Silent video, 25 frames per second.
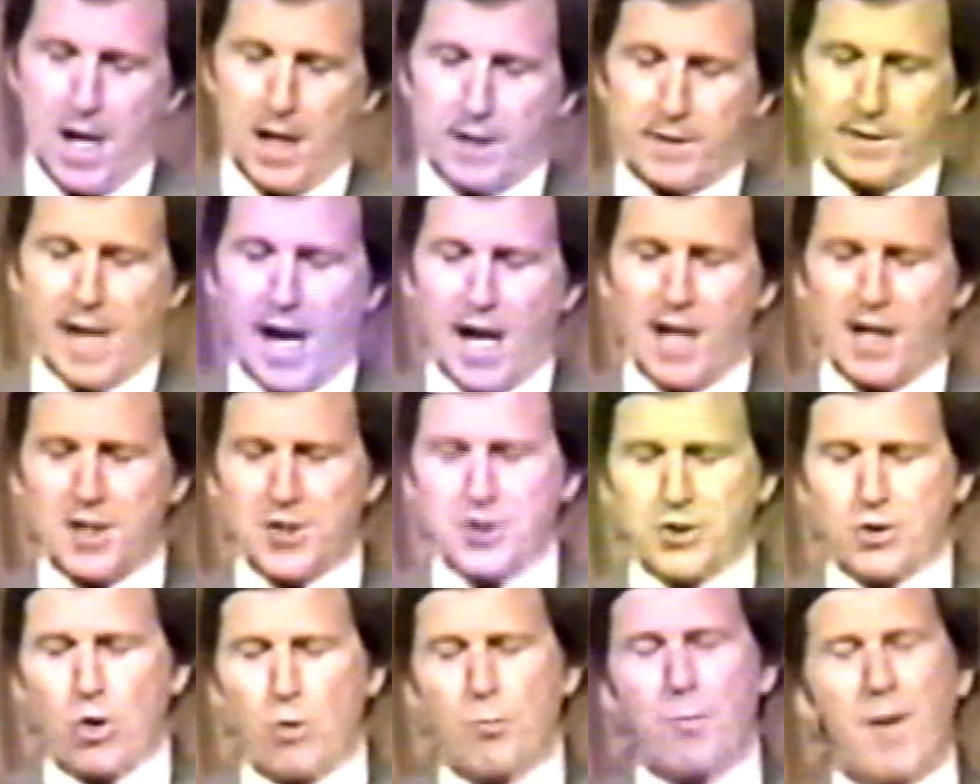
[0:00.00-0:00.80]
Now
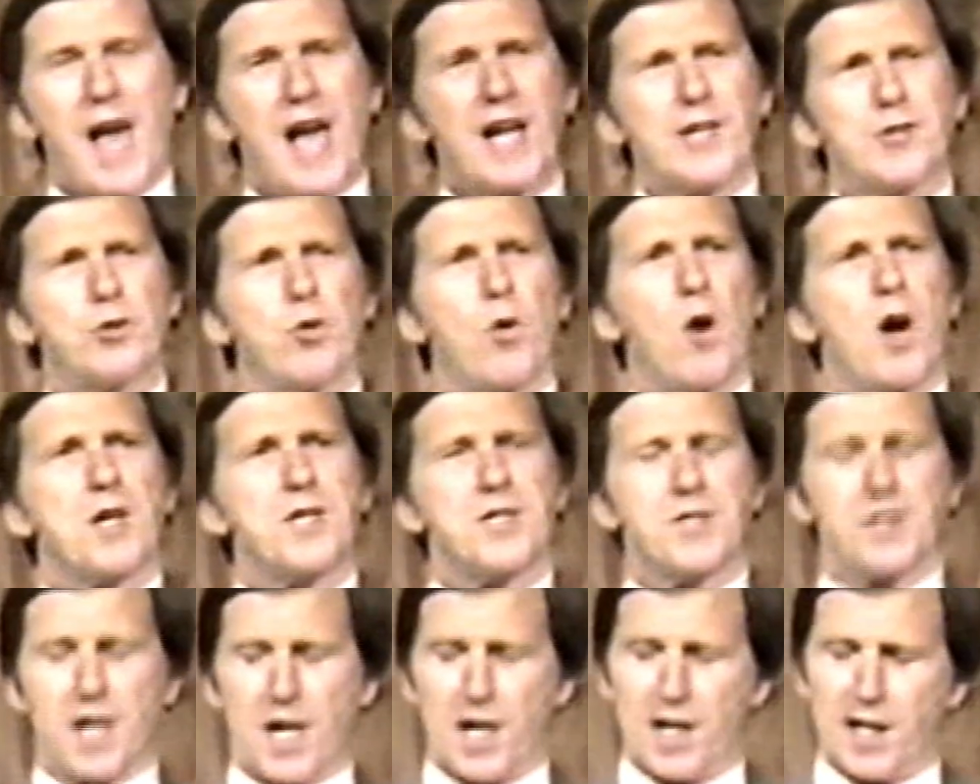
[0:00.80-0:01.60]
let's go back to our
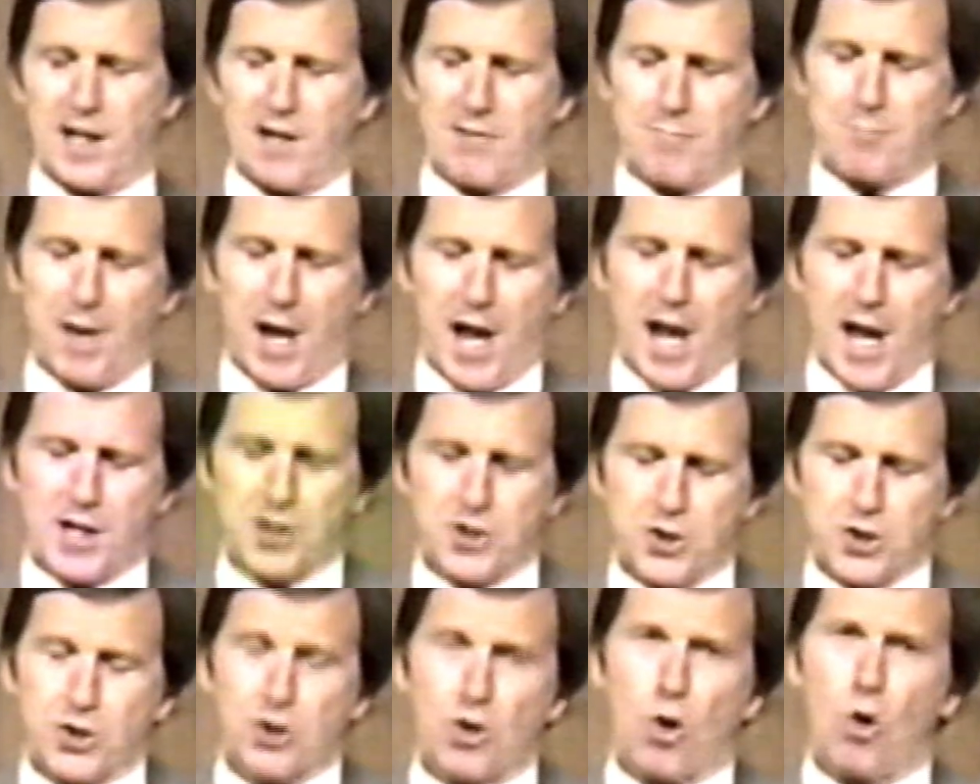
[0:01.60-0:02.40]
study of
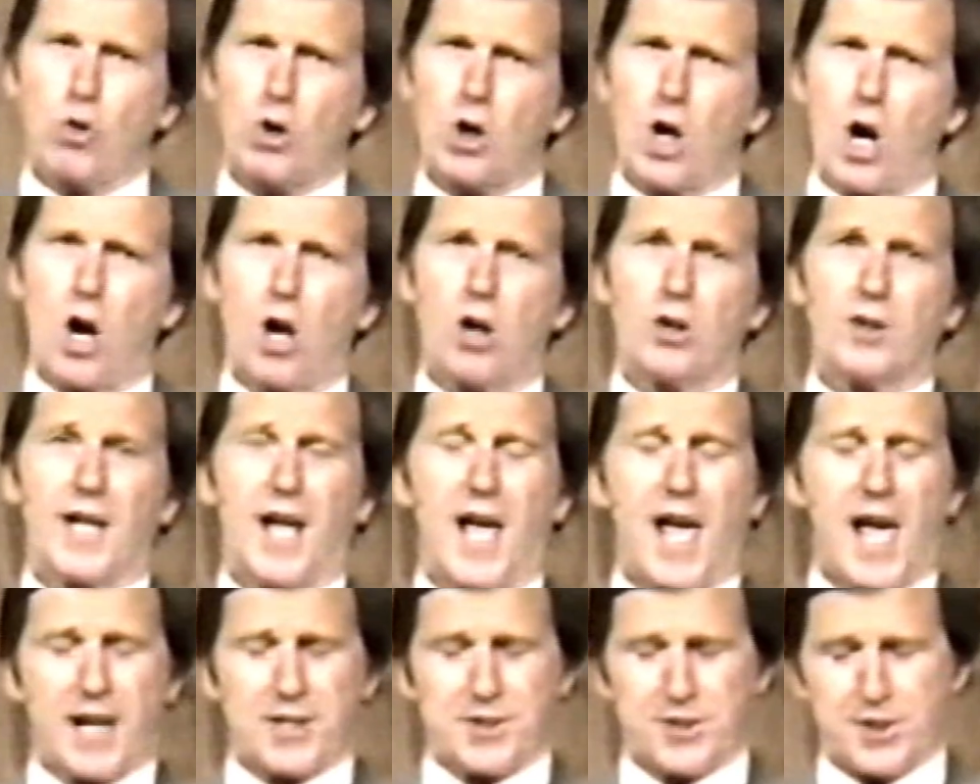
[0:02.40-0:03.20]
man's so-called
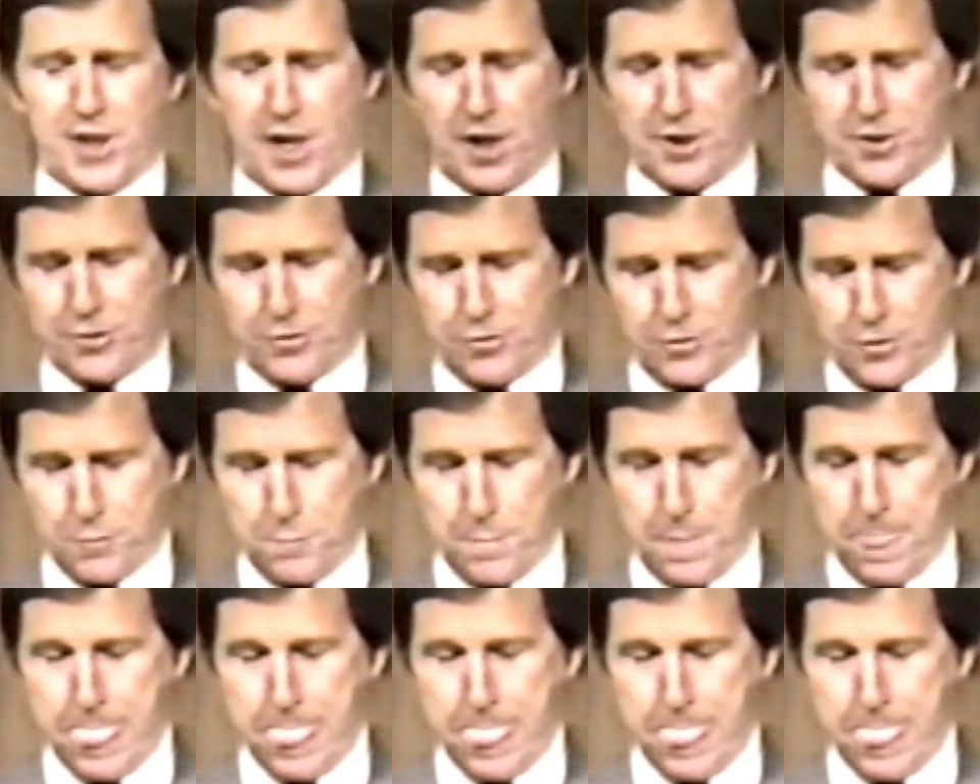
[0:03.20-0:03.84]
ancestors.